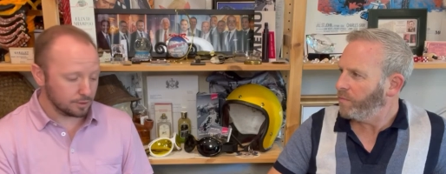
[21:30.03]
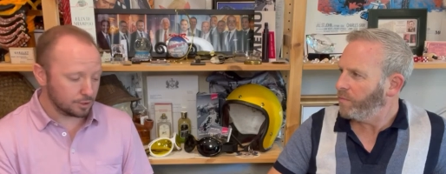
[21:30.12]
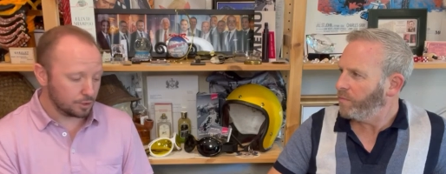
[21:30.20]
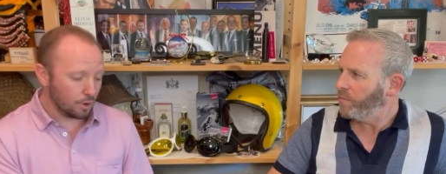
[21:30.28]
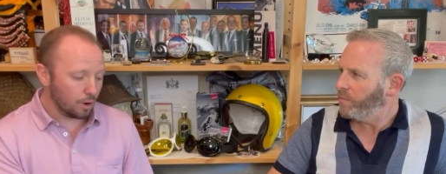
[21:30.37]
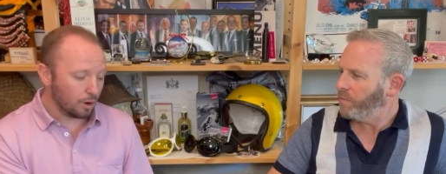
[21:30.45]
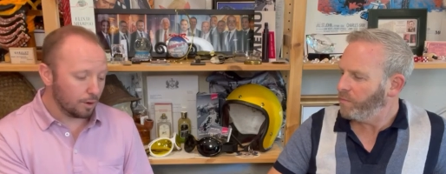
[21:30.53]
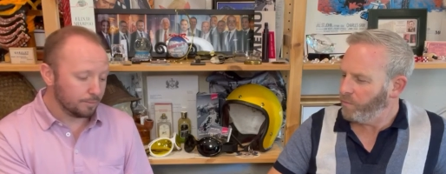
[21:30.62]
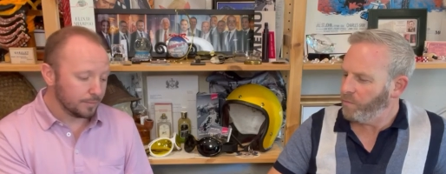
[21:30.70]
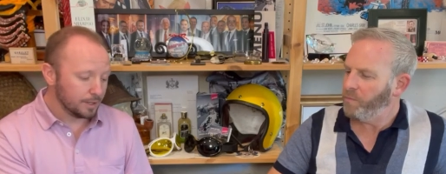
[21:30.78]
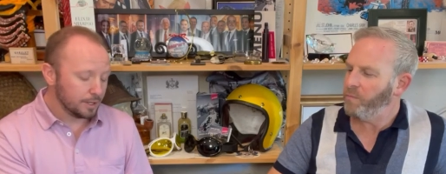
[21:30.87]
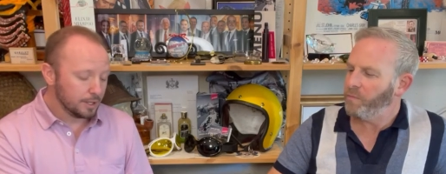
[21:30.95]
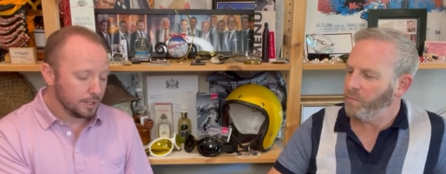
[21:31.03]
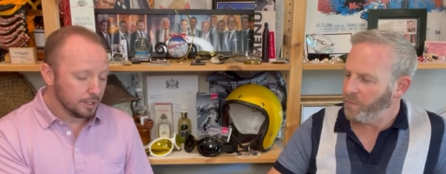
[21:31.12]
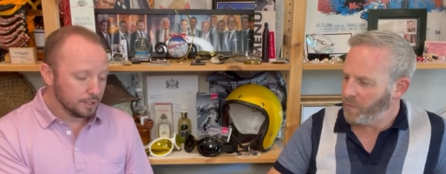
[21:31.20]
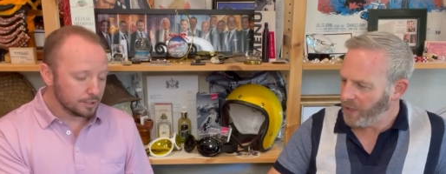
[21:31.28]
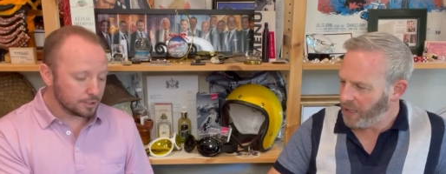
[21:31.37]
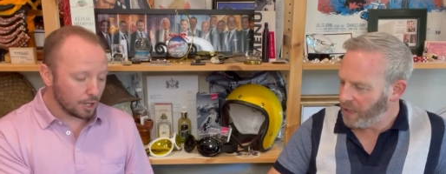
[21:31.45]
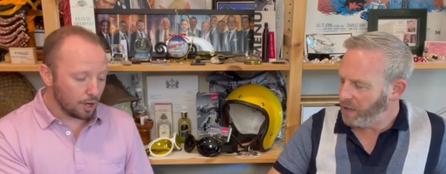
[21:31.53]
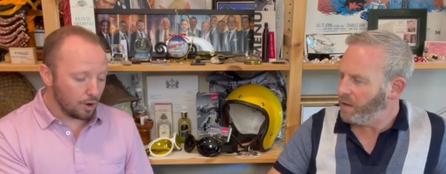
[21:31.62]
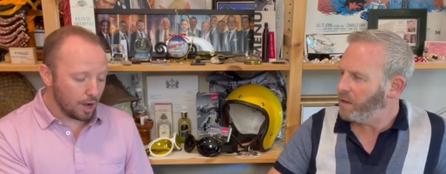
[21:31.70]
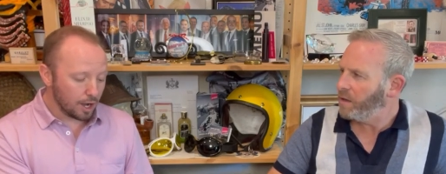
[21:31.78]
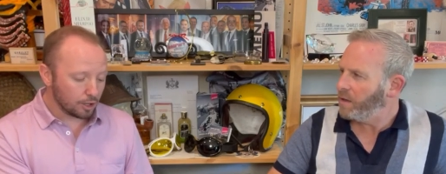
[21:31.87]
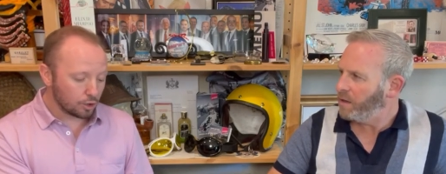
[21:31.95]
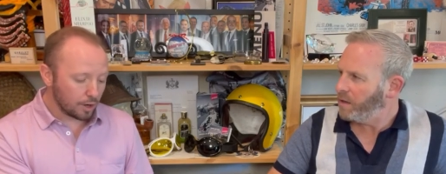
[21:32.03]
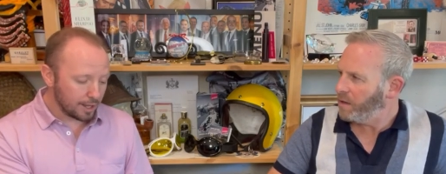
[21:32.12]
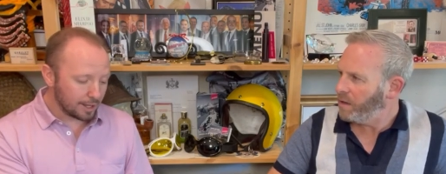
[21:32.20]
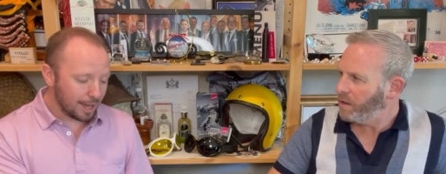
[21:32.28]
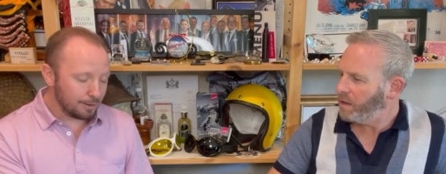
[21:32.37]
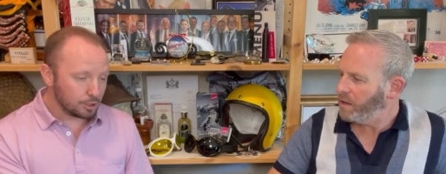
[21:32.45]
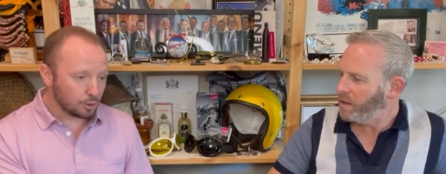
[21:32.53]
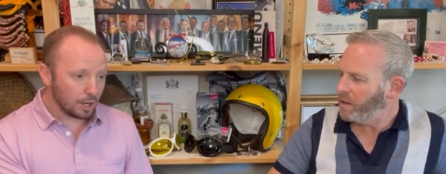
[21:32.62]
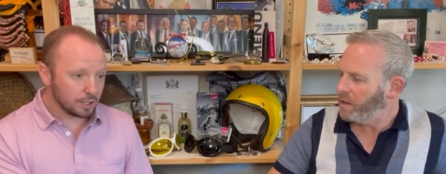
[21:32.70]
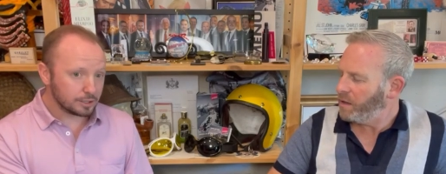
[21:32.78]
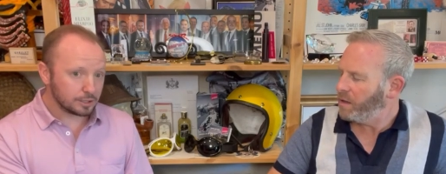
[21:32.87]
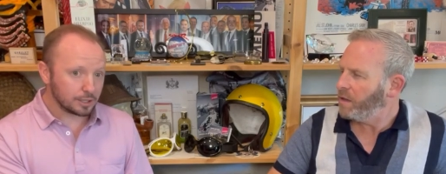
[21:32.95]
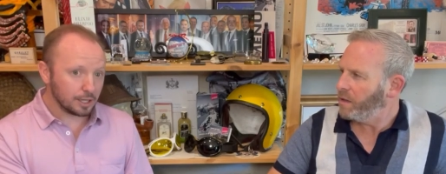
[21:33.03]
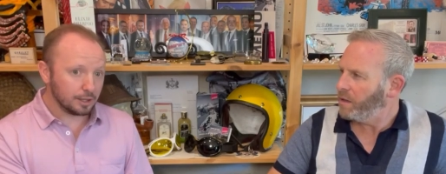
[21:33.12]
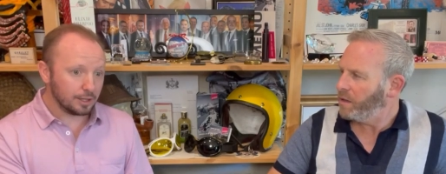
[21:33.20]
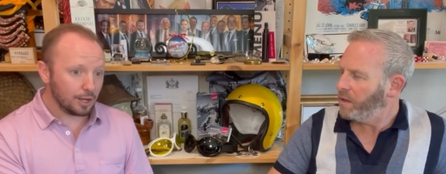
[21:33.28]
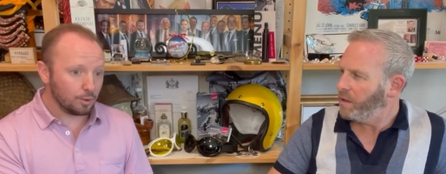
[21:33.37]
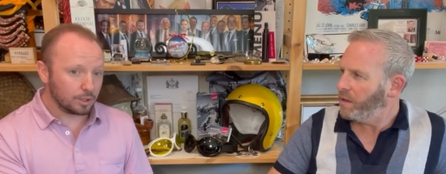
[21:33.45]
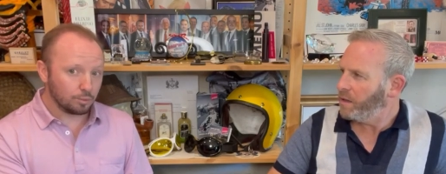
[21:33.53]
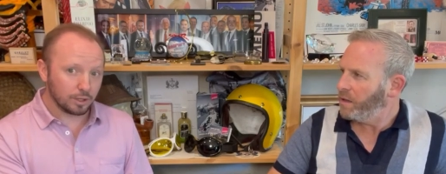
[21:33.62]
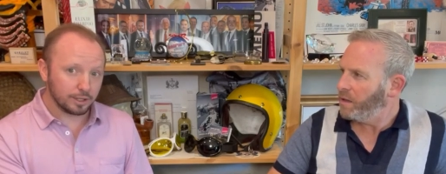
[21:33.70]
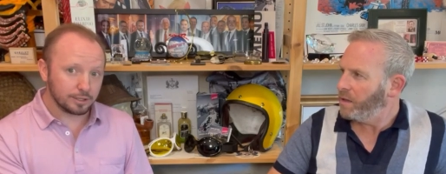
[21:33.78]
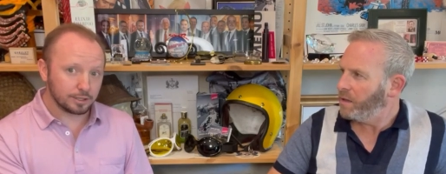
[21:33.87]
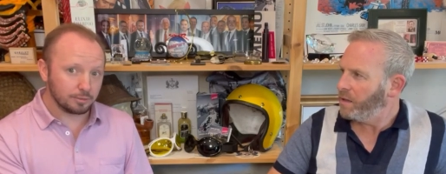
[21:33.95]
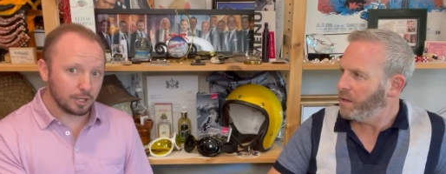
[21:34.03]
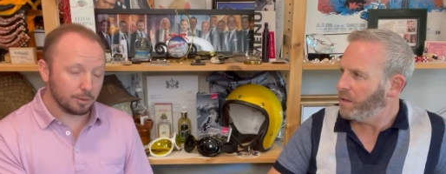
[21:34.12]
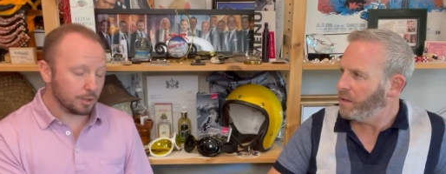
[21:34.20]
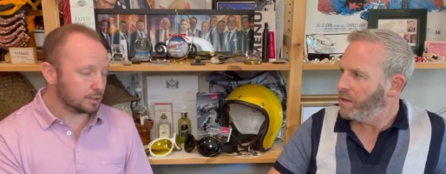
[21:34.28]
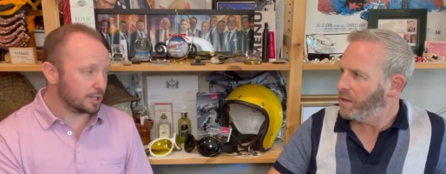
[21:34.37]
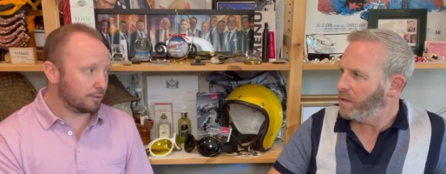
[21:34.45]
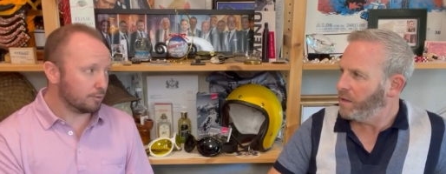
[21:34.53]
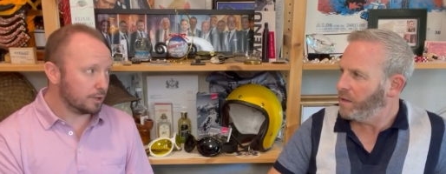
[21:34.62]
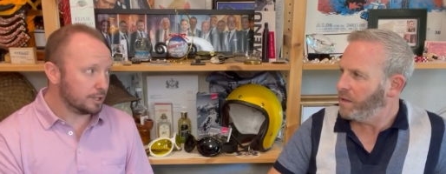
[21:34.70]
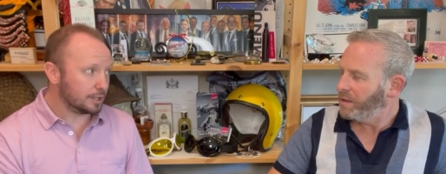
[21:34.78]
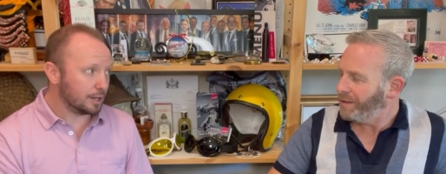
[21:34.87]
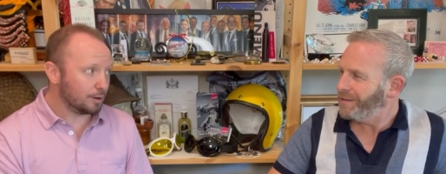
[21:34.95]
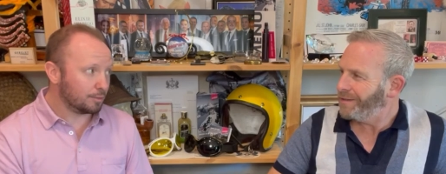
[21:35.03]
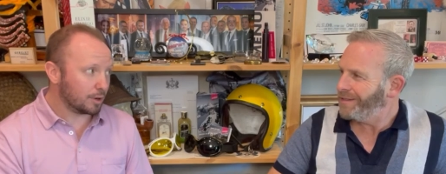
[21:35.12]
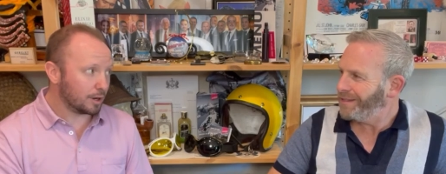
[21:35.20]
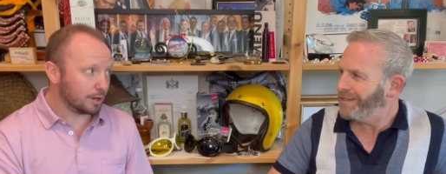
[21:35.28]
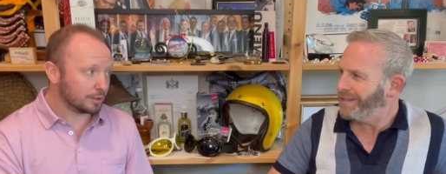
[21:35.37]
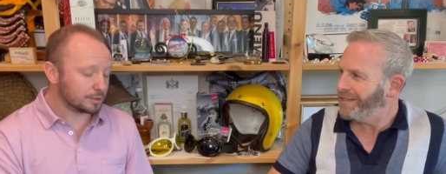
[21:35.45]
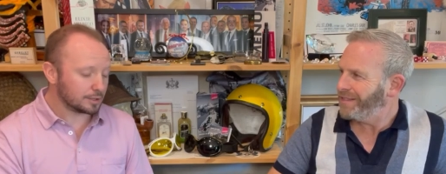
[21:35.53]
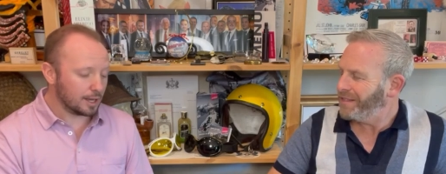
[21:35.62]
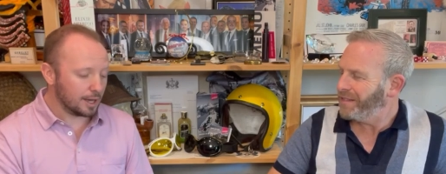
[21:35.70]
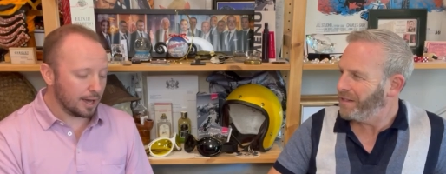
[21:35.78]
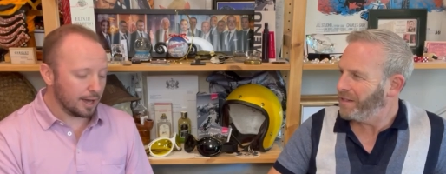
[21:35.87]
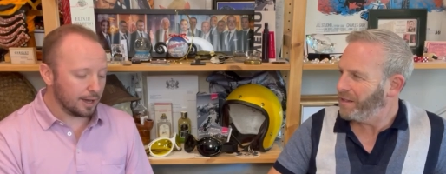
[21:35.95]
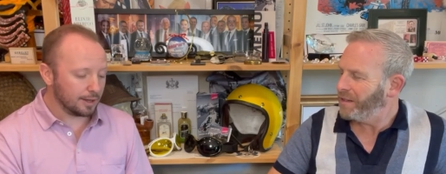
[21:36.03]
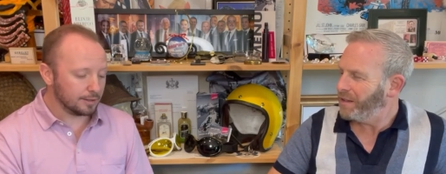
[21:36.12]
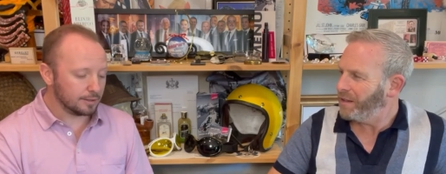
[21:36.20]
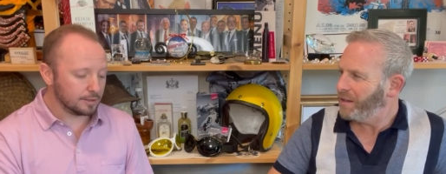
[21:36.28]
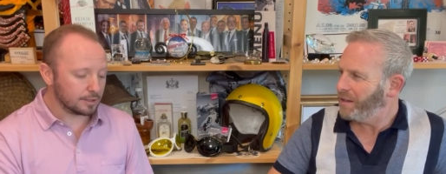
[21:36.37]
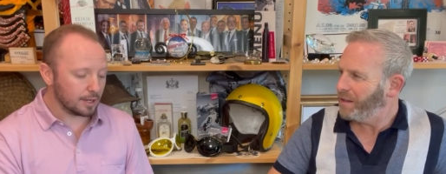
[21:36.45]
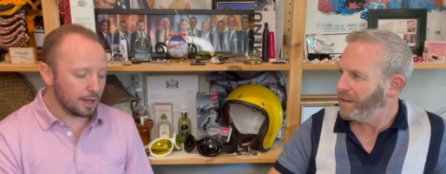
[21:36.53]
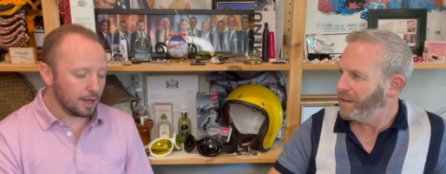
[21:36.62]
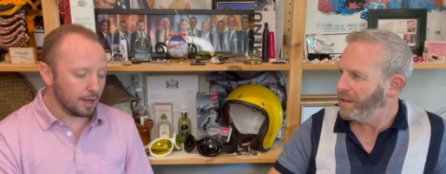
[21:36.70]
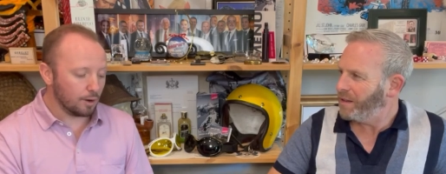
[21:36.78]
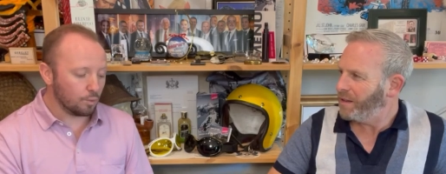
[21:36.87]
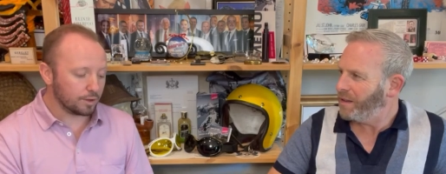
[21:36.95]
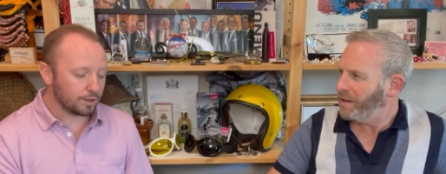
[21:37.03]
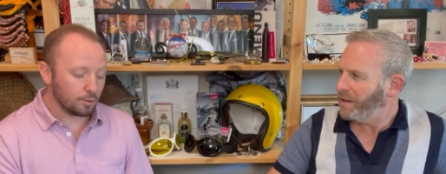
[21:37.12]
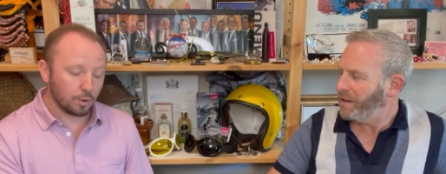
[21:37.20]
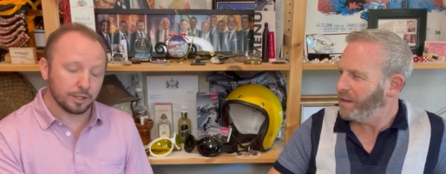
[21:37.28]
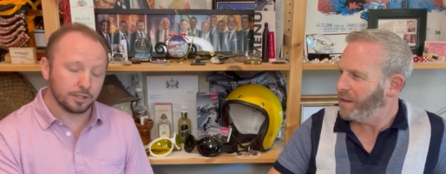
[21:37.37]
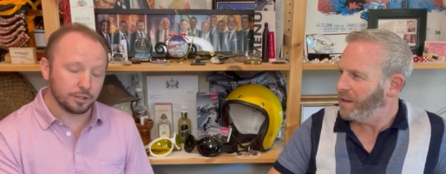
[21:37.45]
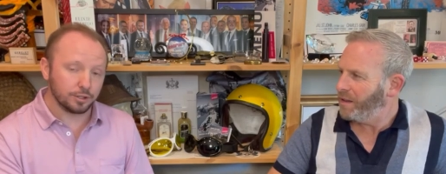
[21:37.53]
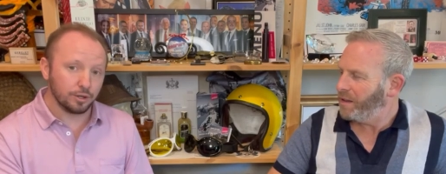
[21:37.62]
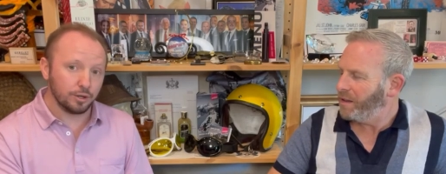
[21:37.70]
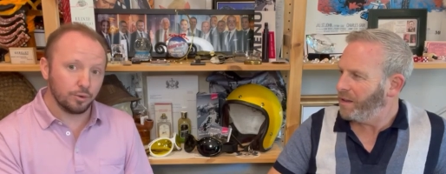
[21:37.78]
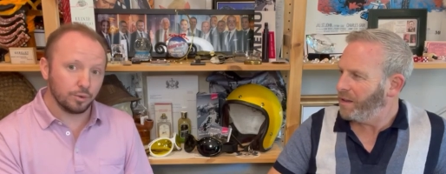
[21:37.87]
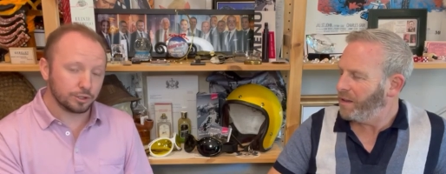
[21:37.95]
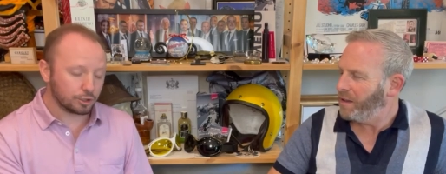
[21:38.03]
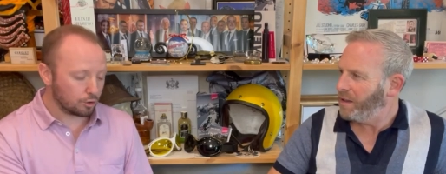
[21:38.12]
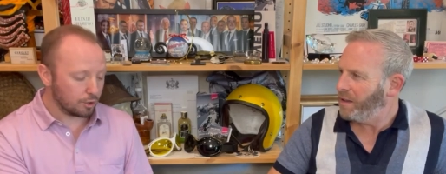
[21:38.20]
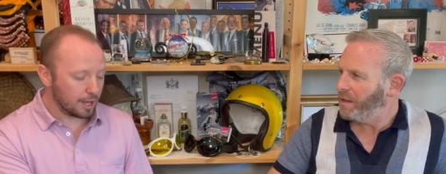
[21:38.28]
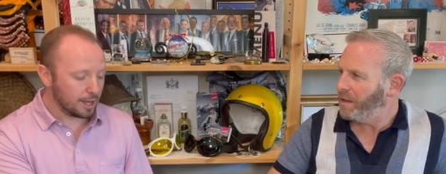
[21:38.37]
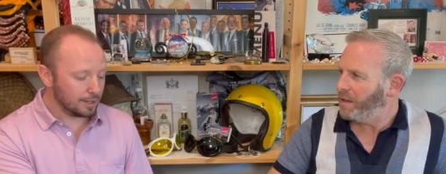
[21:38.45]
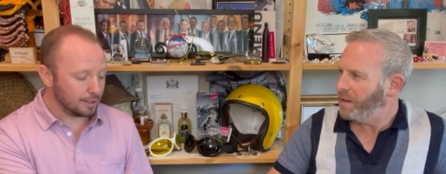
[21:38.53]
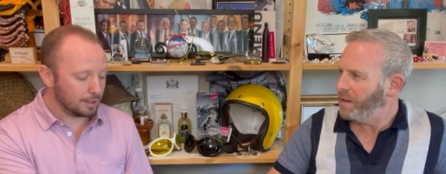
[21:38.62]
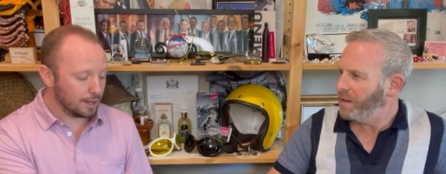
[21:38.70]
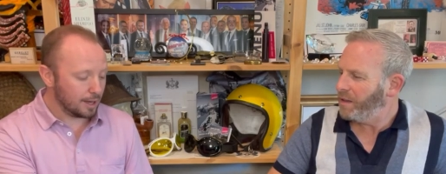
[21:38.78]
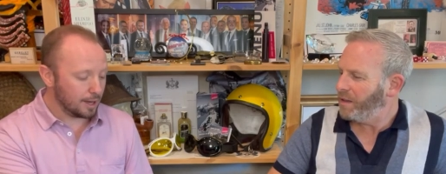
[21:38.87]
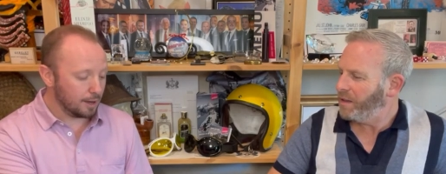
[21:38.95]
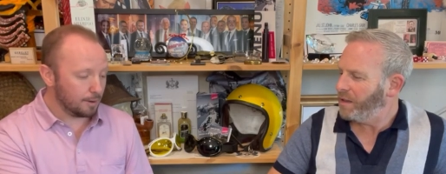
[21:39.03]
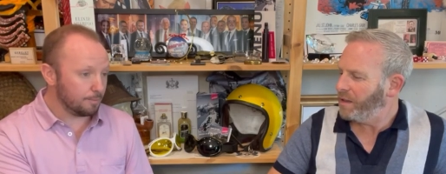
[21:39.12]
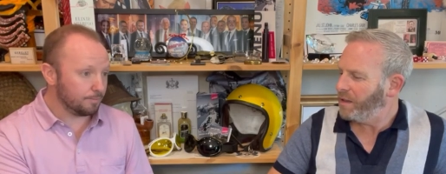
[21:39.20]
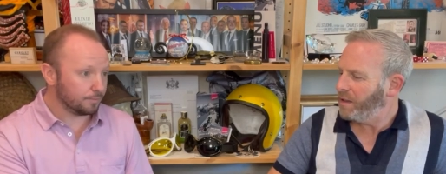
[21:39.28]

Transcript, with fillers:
Speaker 1: store. So Uncrate came to us and they wanted some 007 retail product, and what they wanted to do was create a